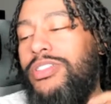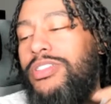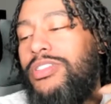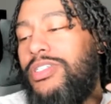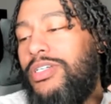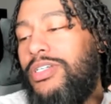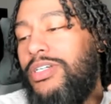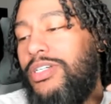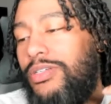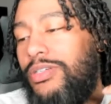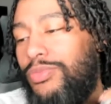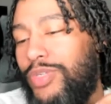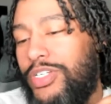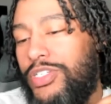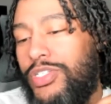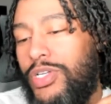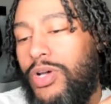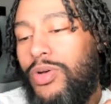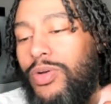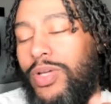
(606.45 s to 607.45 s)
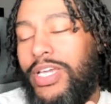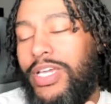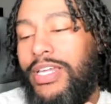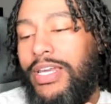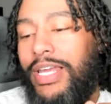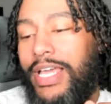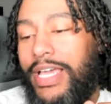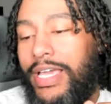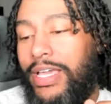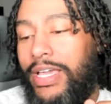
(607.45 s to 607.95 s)
to result in
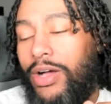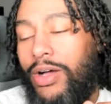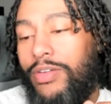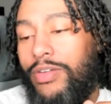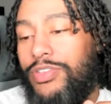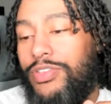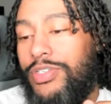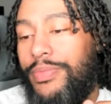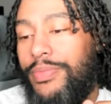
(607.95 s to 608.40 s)
layoffs.